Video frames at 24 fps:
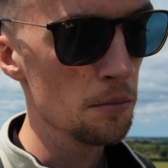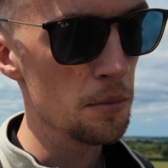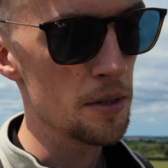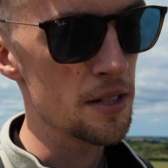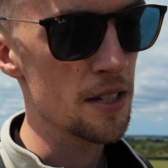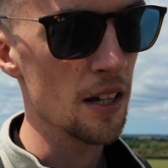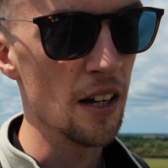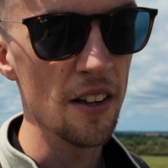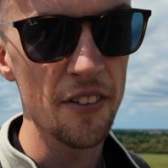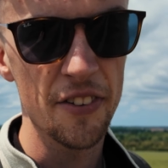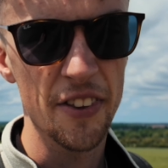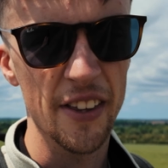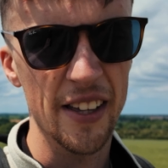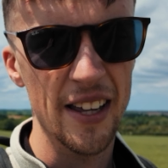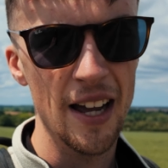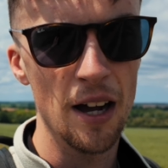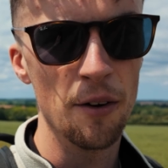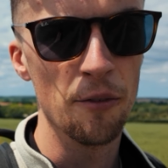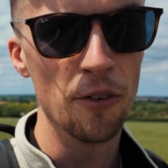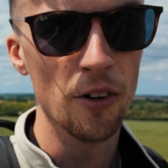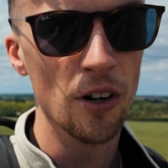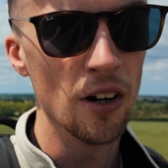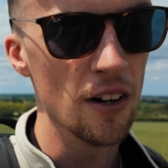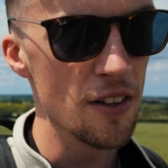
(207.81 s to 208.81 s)
besides the
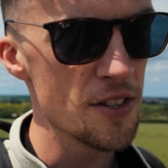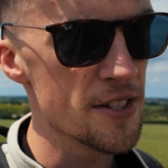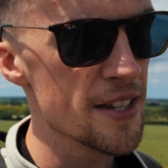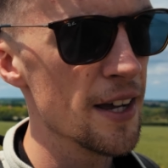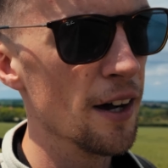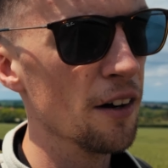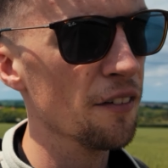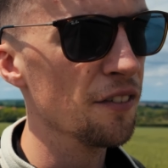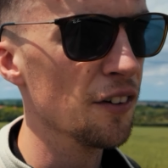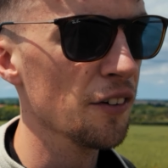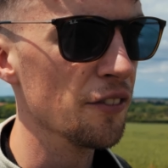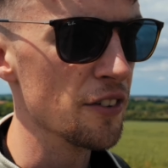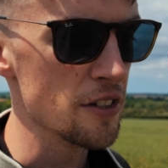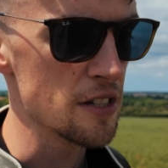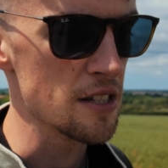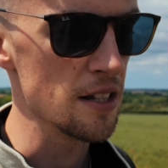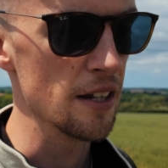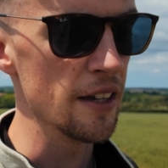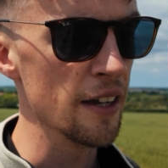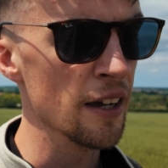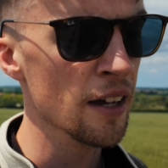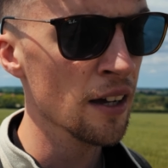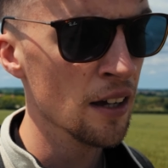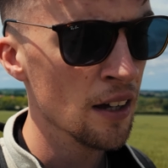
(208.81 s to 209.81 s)
camera itself,
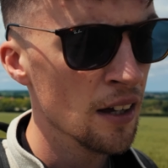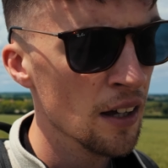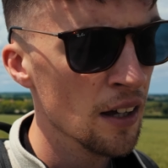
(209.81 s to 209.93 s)
obviously.